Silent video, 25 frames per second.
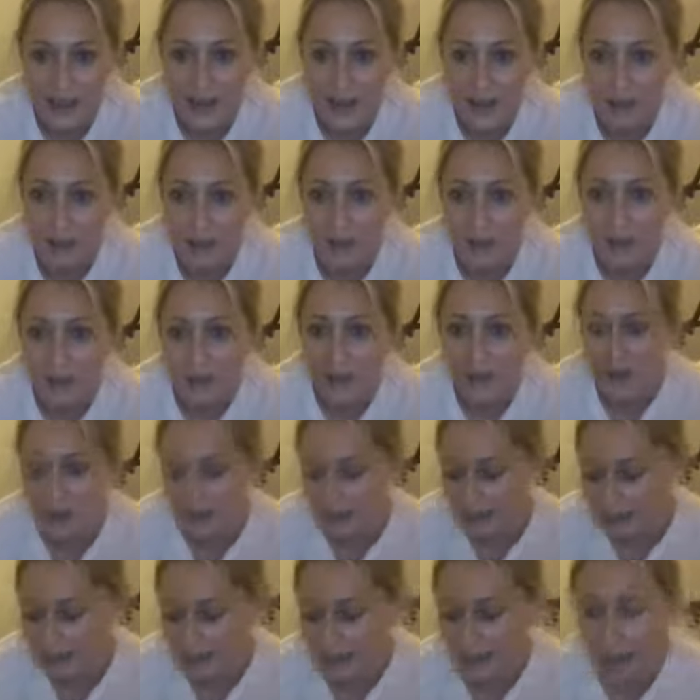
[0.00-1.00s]
looking at whether
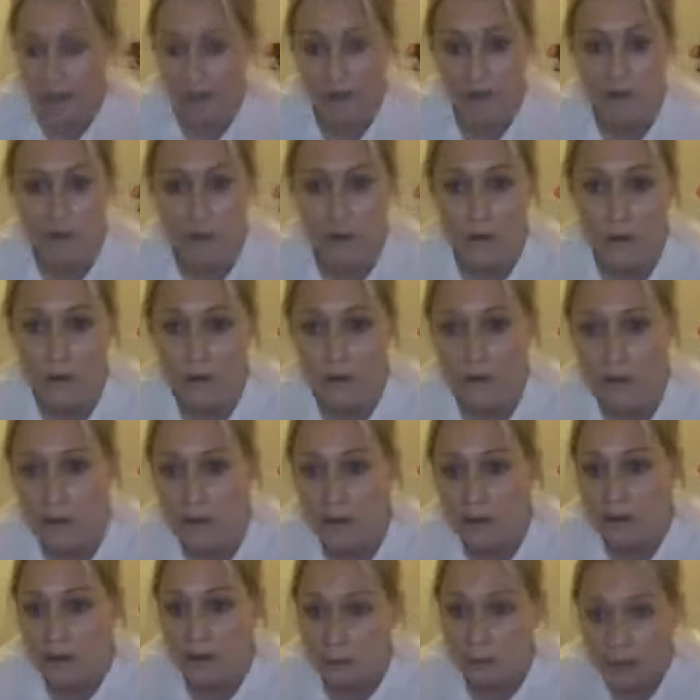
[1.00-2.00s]
we can step
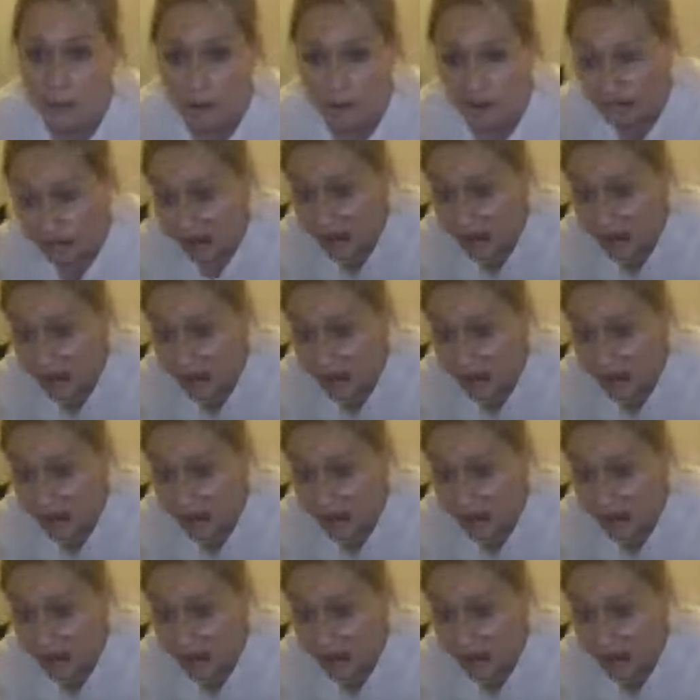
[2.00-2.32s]
forward and move